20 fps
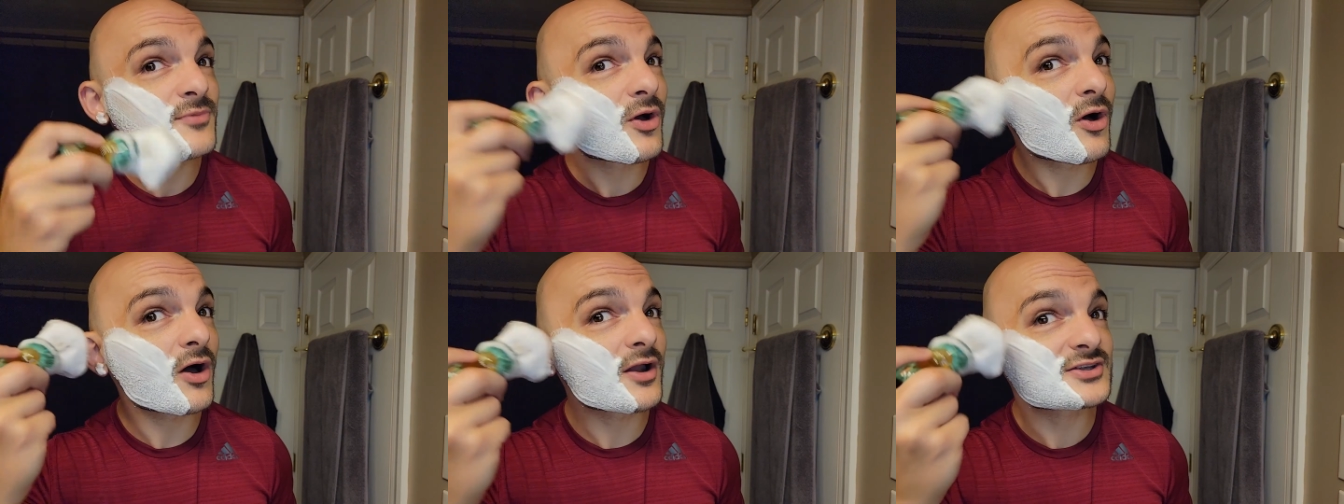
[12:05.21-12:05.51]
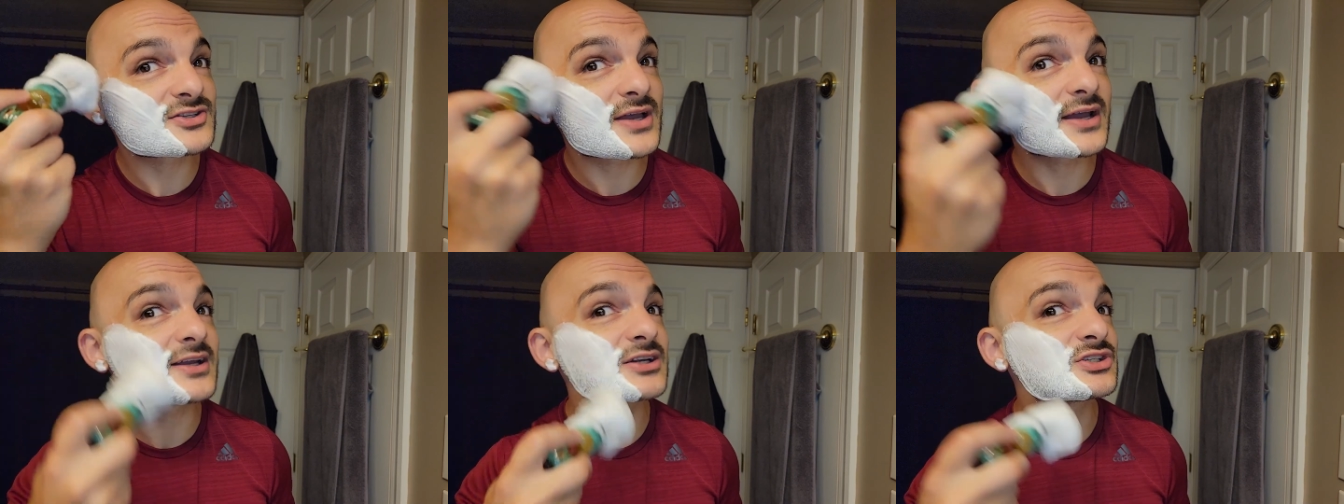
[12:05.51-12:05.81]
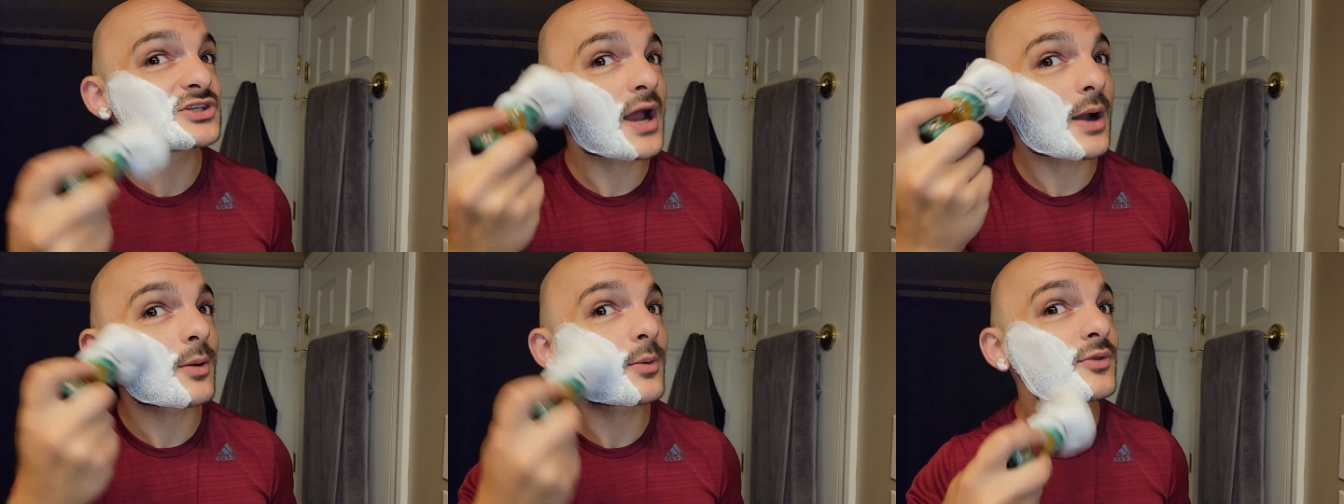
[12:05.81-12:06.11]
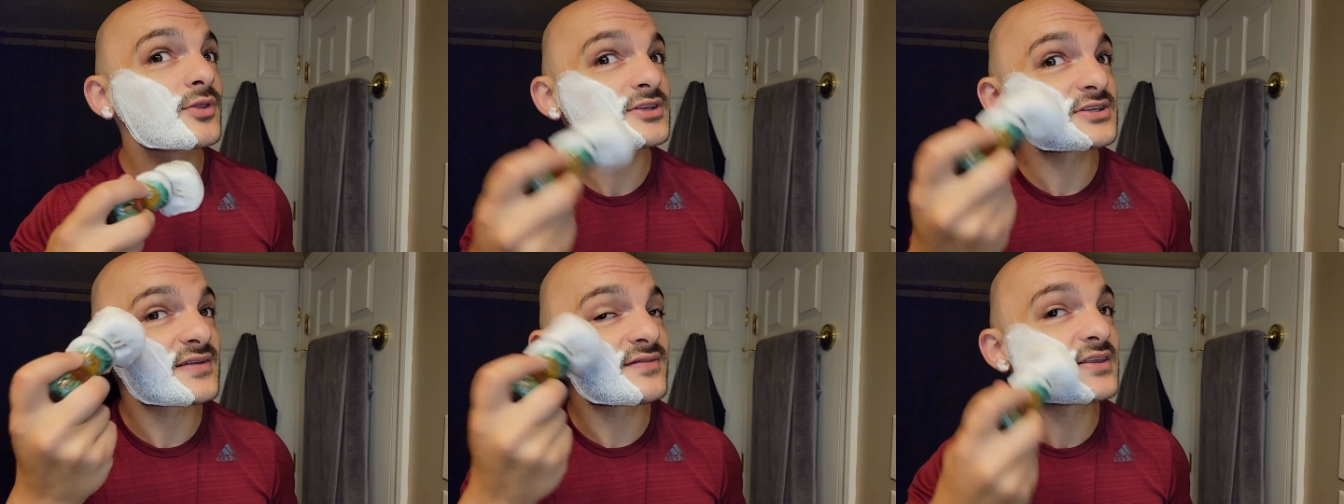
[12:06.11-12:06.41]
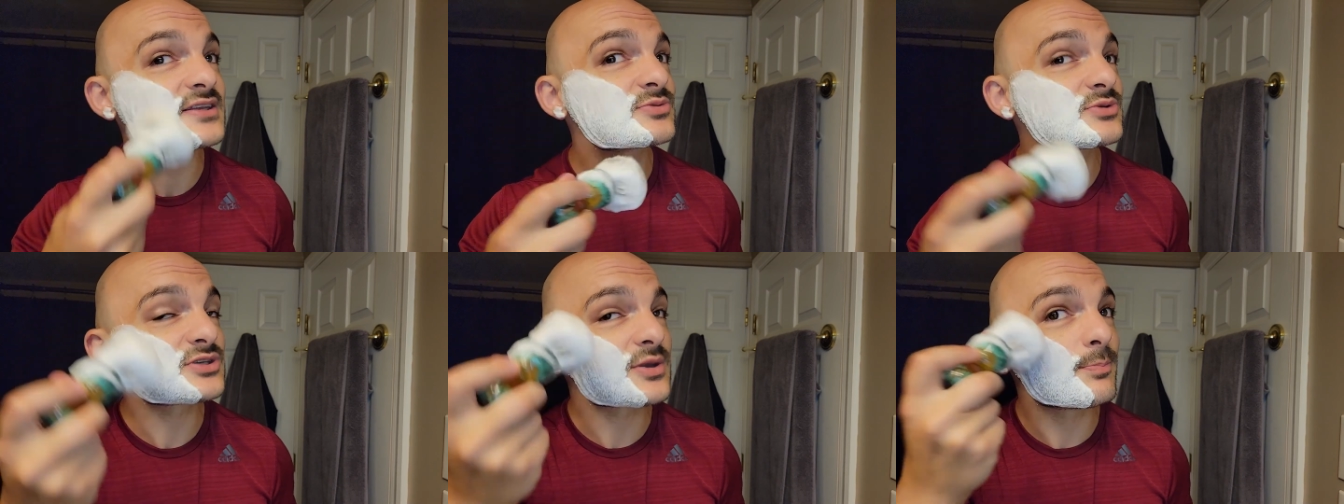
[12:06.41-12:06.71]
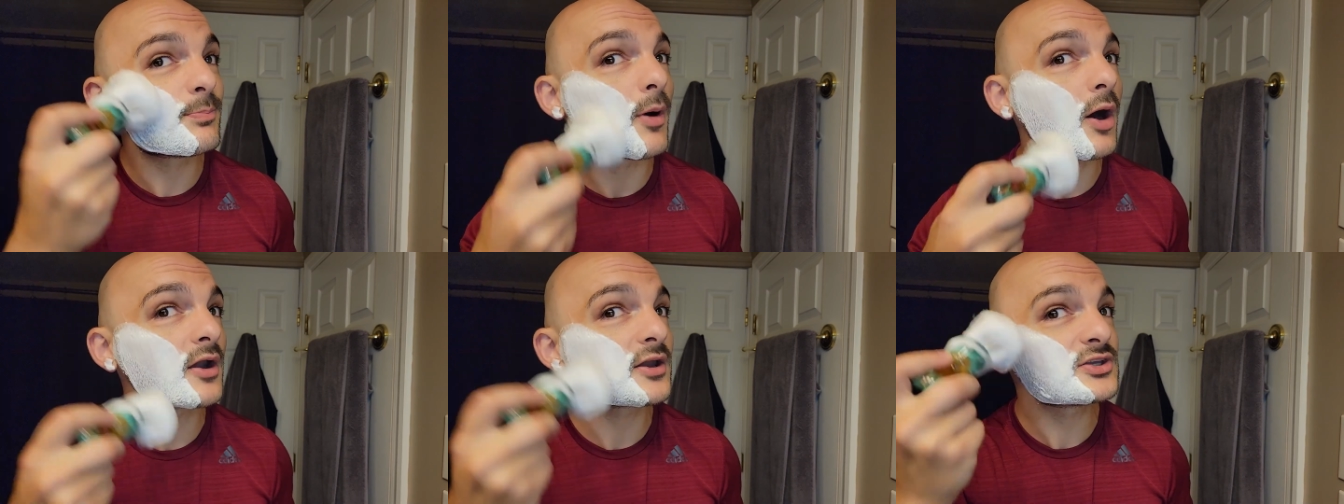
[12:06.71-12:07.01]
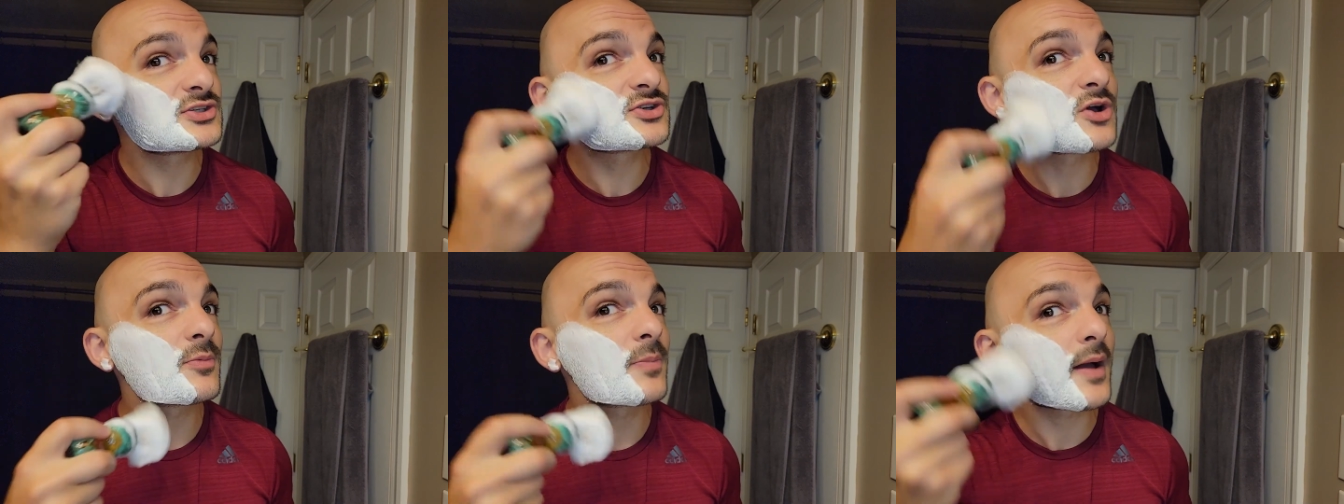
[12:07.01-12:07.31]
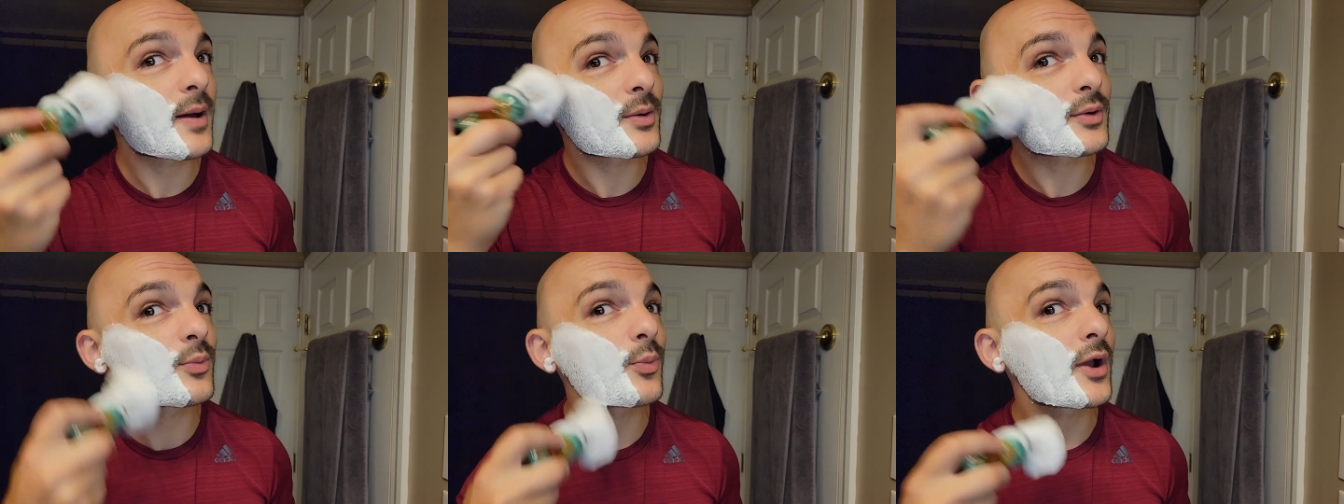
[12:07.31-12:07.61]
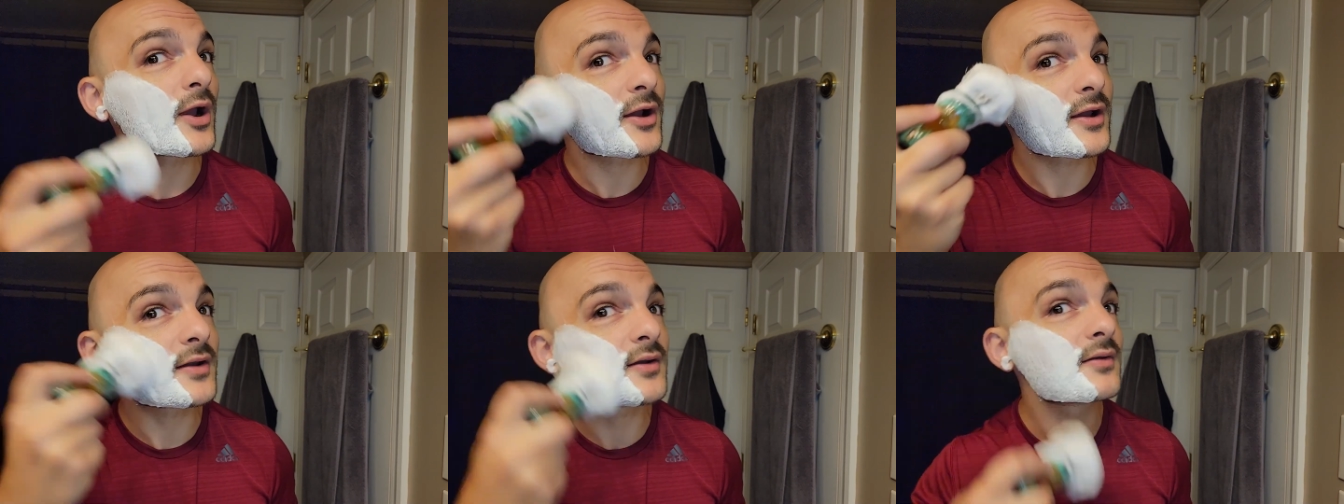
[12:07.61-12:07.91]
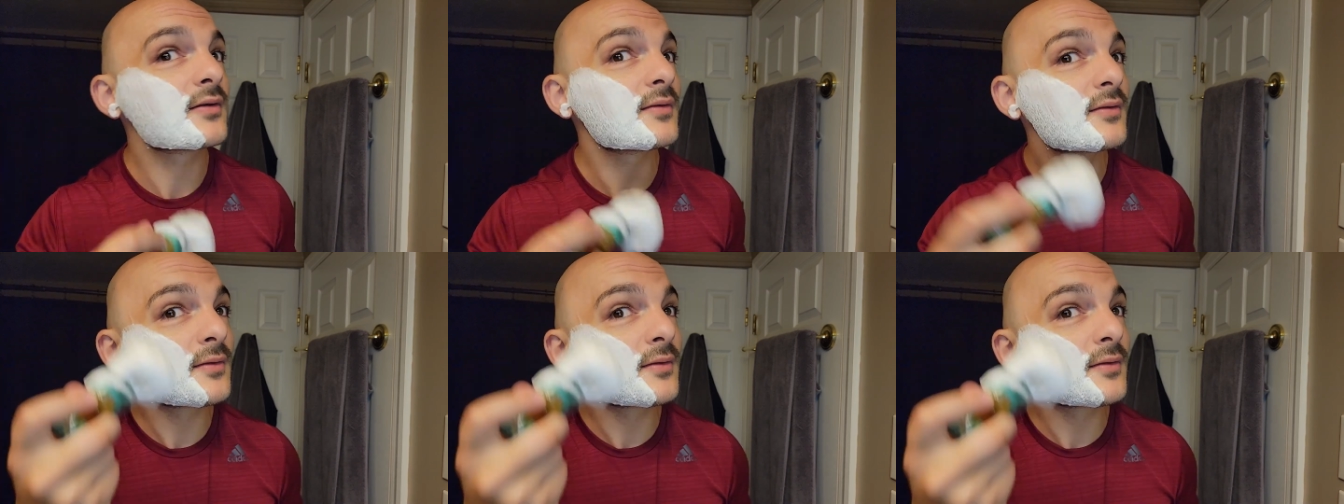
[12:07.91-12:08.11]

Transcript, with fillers: honestly, I could shower with this. If this was a body soap, I would wear it.